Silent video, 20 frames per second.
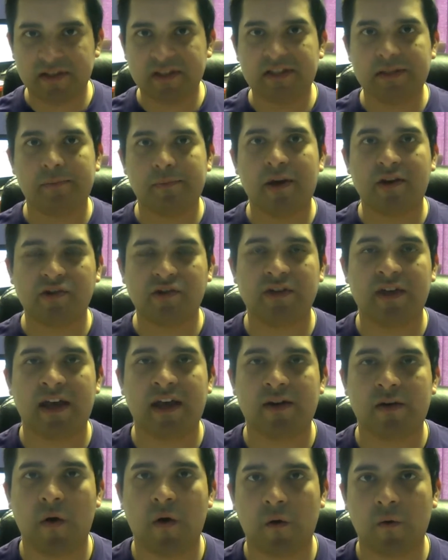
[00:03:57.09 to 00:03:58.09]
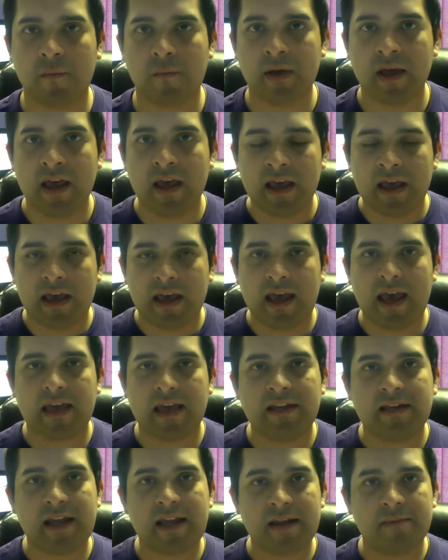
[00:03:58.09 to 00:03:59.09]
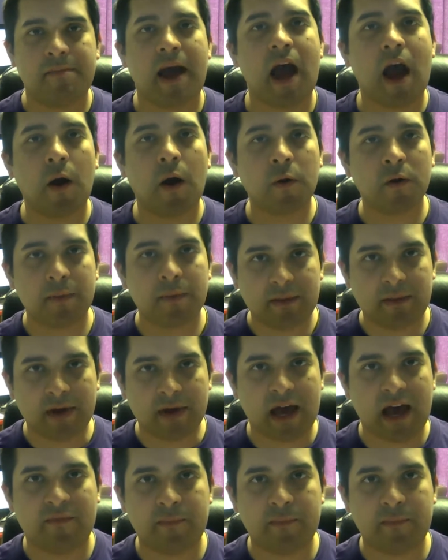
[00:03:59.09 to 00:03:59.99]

especially at home. And it empowered me by having